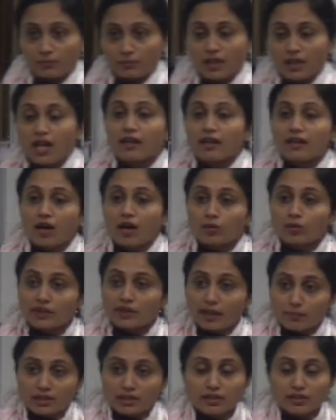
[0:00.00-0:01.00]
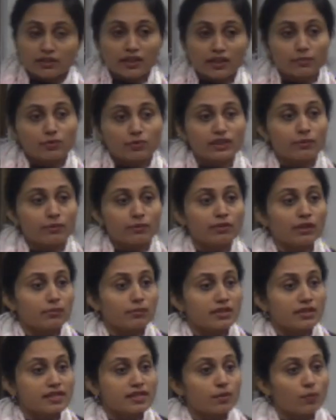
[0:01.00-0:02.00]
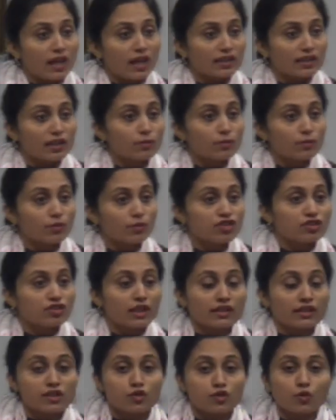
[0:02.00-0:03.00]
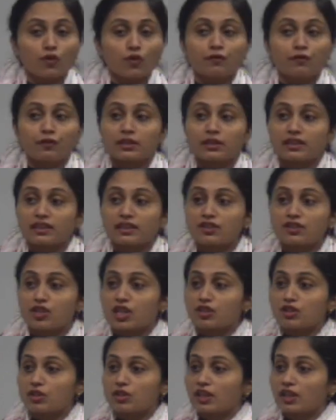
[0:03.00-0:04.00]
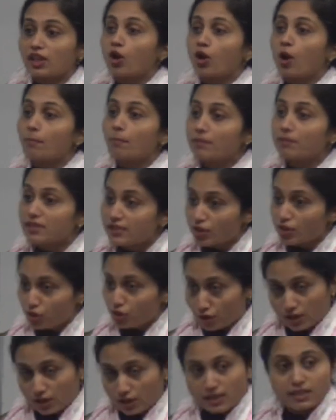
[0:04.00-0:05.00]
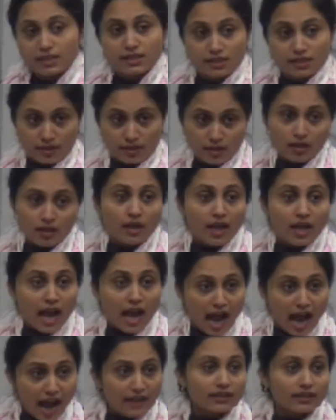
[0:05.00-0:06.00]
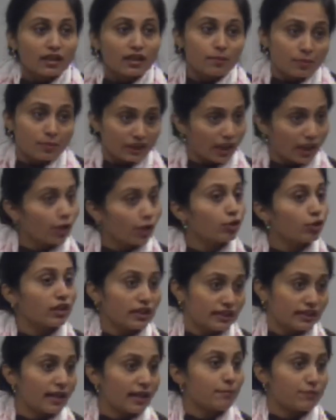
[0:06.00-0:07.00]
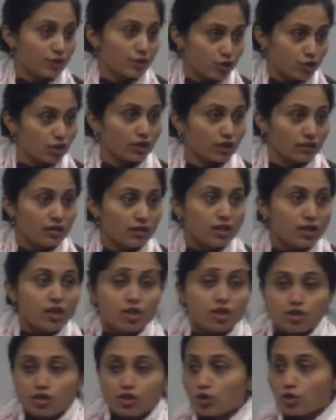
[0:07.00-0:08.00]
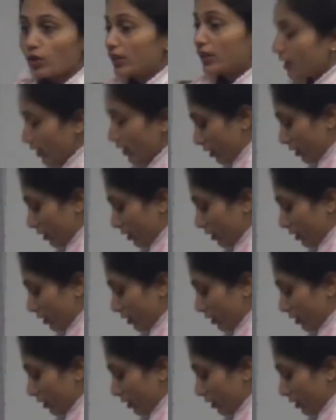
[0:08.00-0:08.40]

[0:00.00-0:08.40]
Now chemical equilibrium is the one in which there is no further change in the compositions at a particular temperature. So here